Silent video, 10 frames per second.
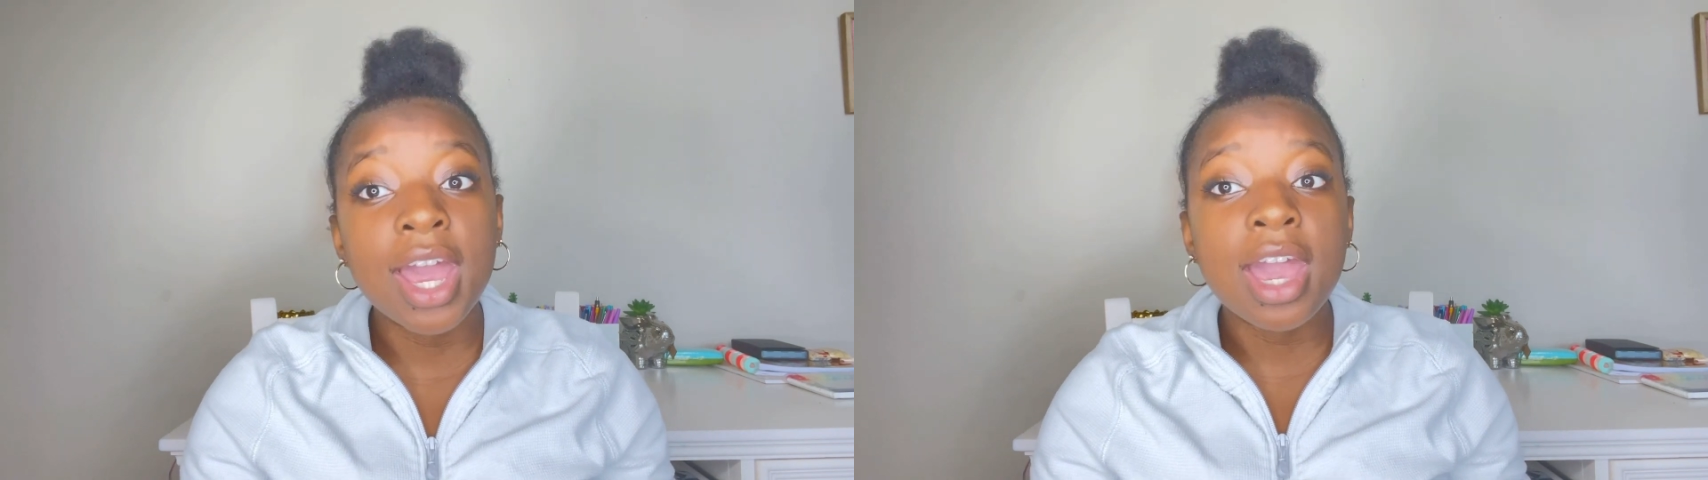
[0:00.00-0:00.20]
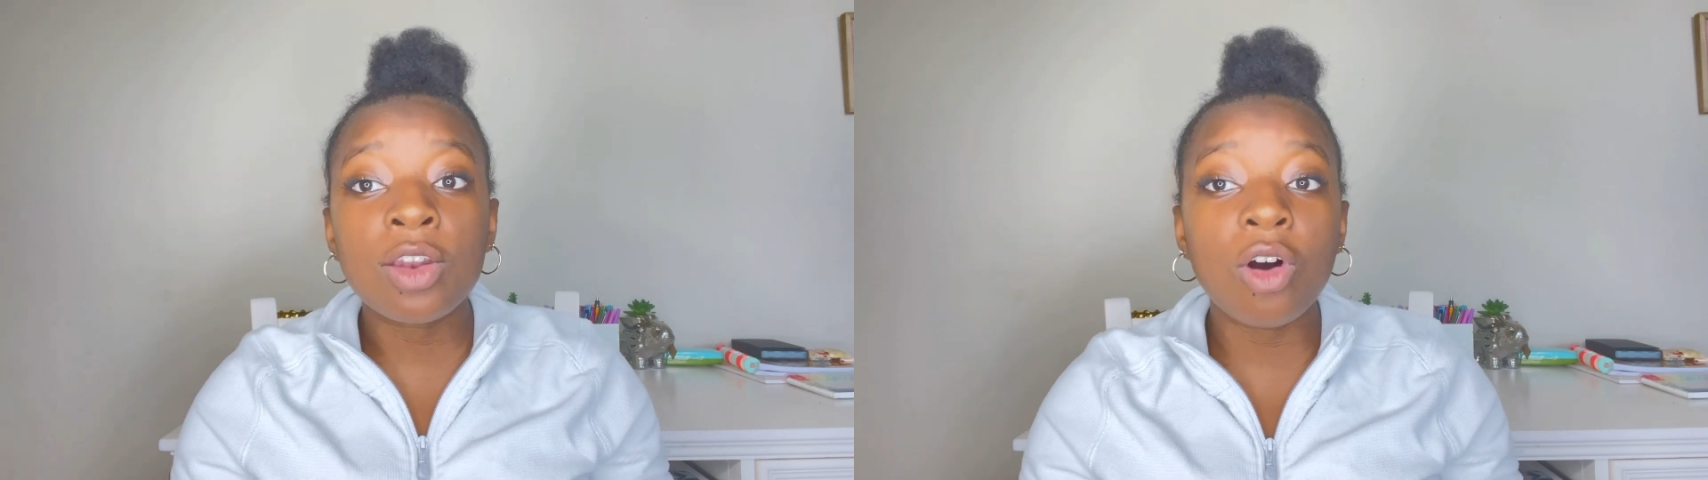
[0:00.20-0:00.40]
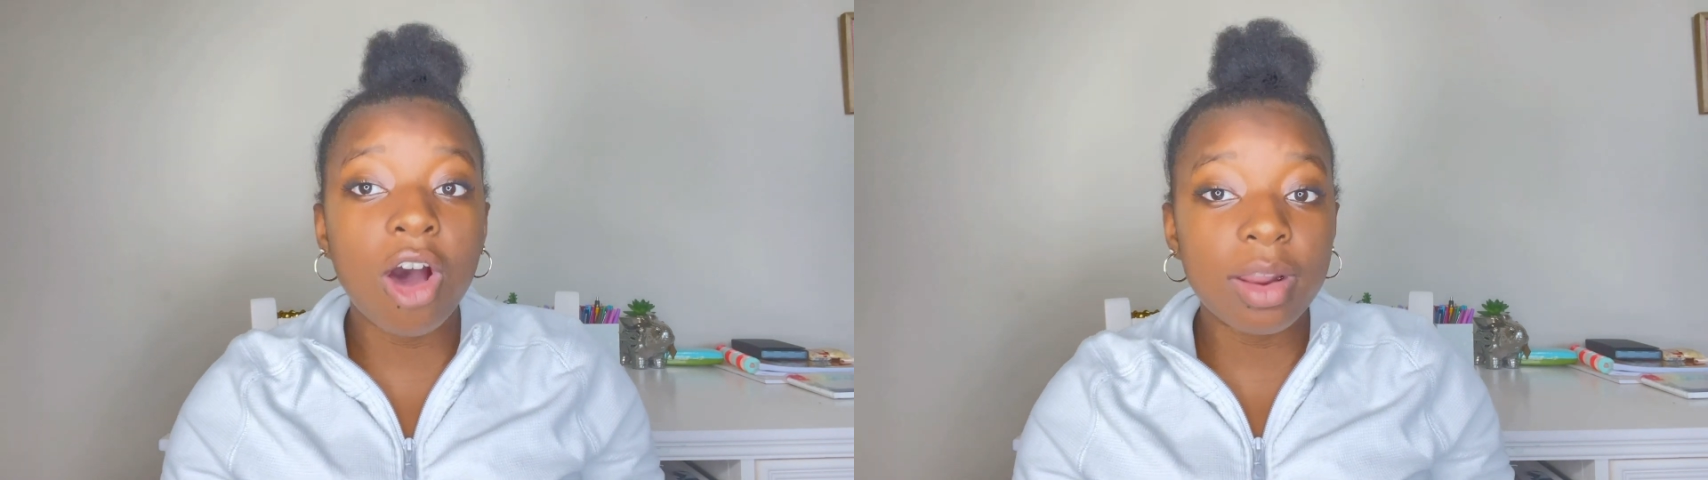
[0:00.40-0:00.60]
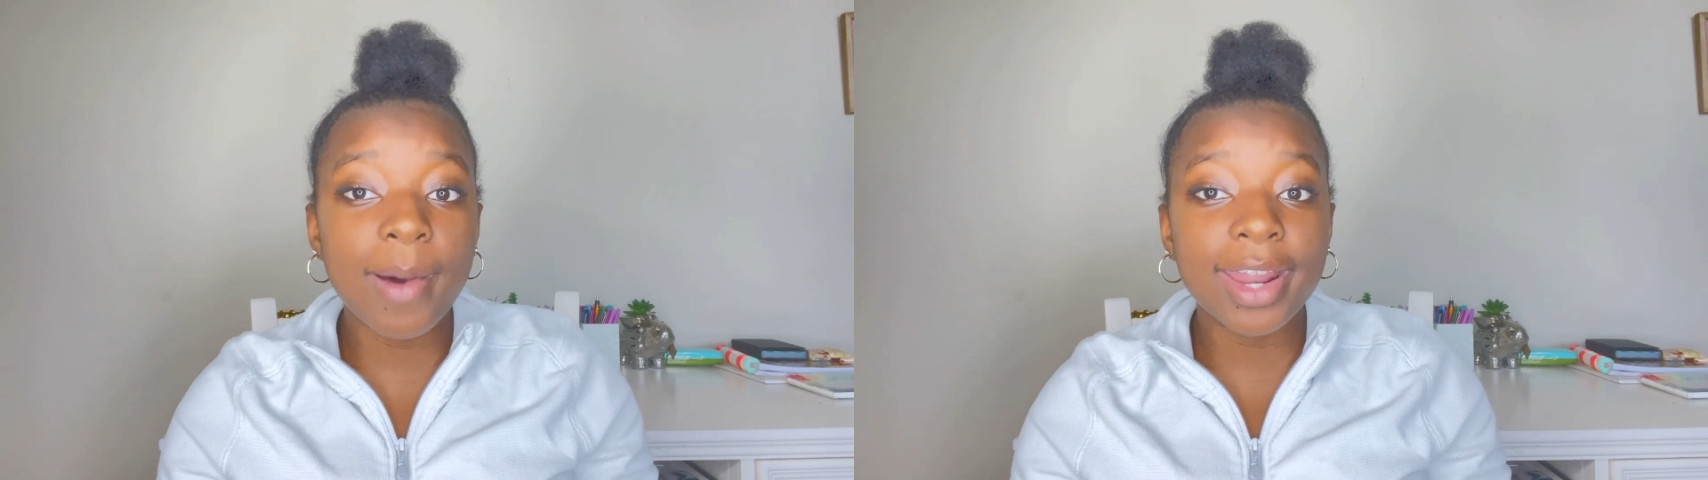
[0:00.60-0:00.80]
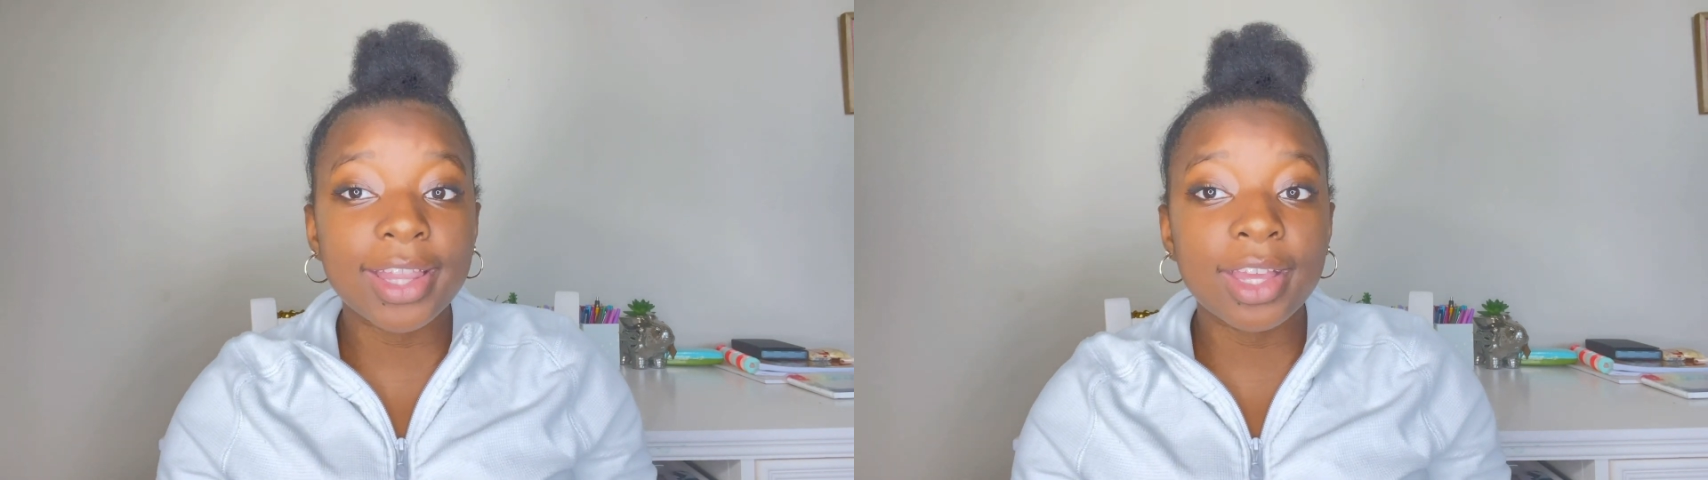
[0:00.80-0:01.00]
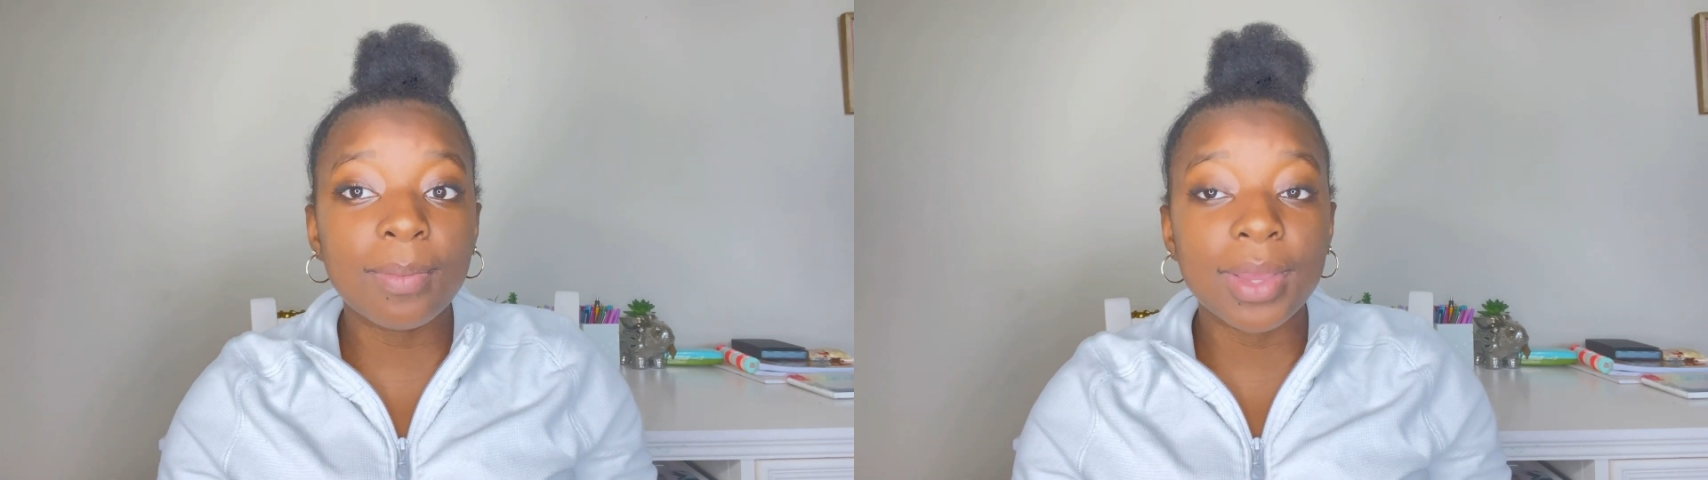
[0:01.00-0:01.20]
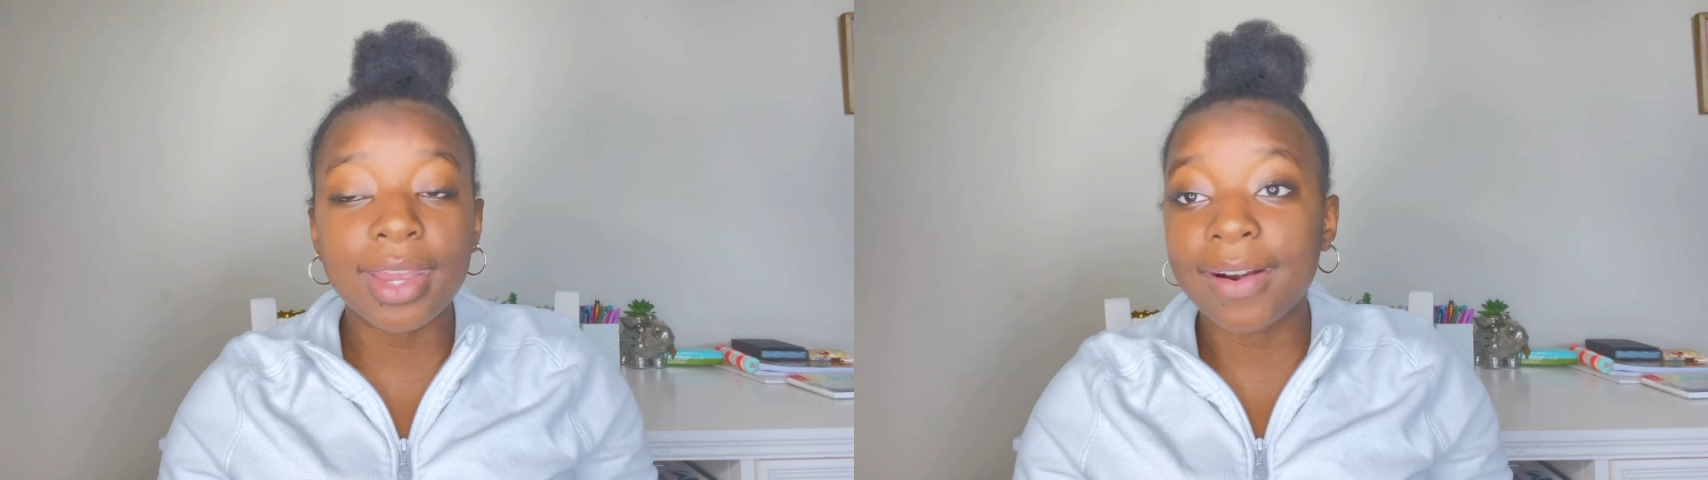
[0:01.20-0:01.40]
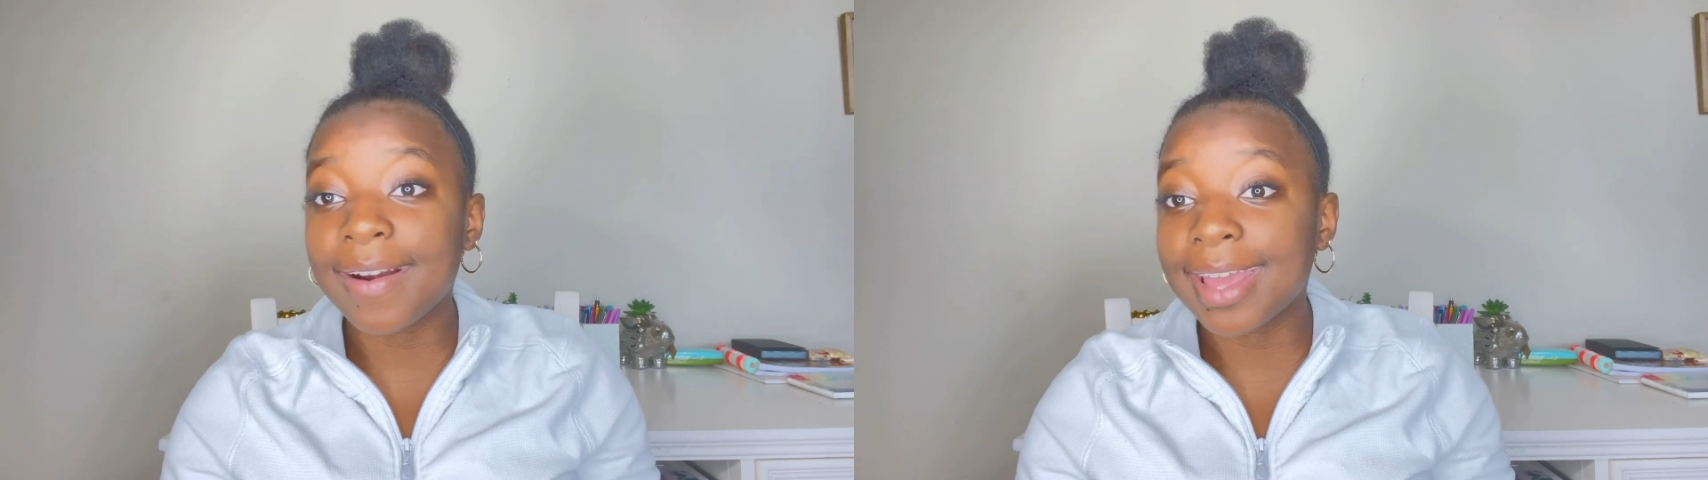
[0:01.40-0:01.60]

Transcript: it'll automatically appear